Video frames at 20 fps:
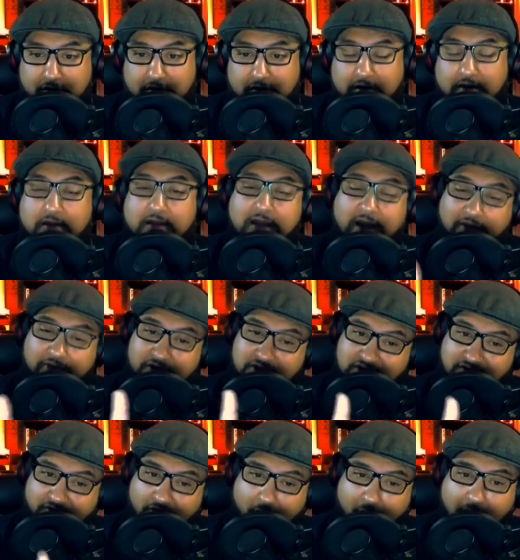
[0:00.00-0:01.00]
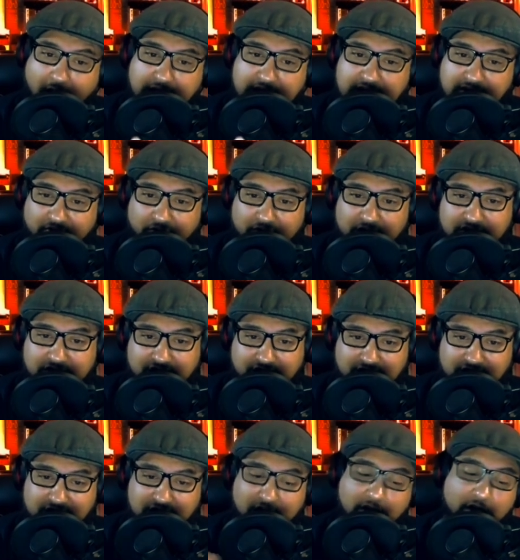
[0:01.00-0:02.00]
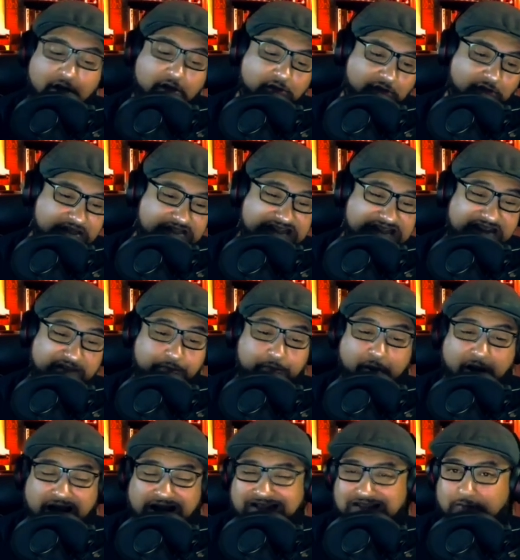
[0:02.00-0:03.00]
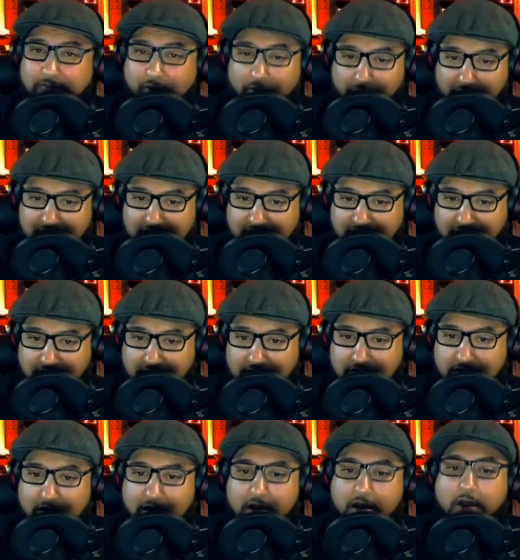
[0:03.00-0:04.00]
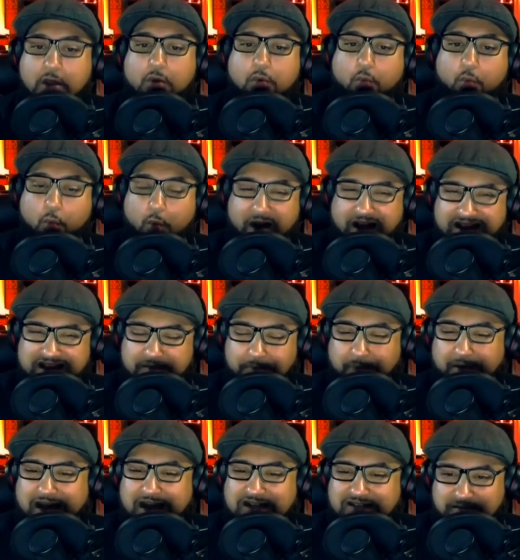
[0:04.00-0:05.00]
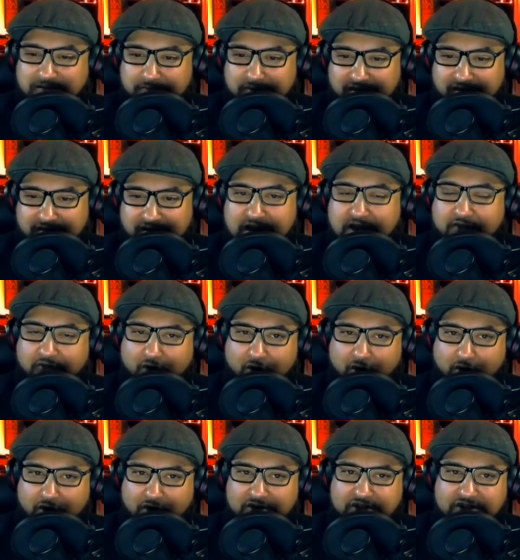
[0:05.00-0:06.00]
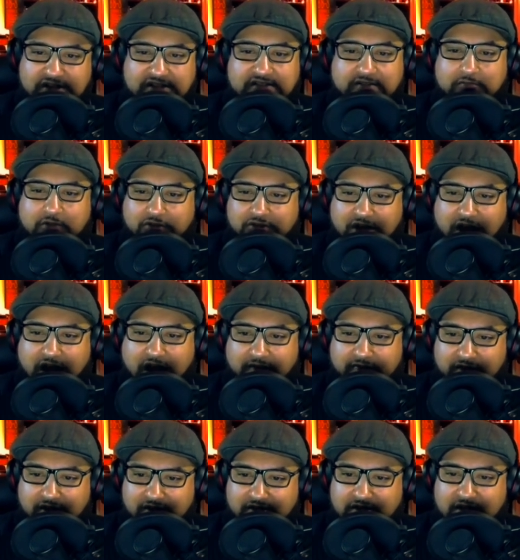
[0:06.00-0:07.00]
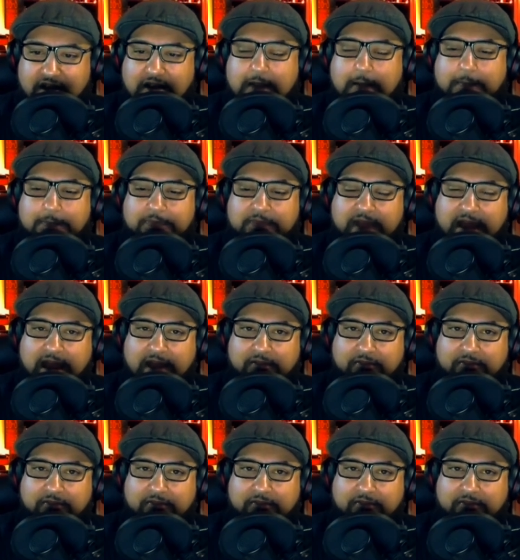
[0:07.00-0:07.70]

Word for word: Now, there's a variety of reasons. Let's give possible reasons. One possibility, of course, is the most obvious that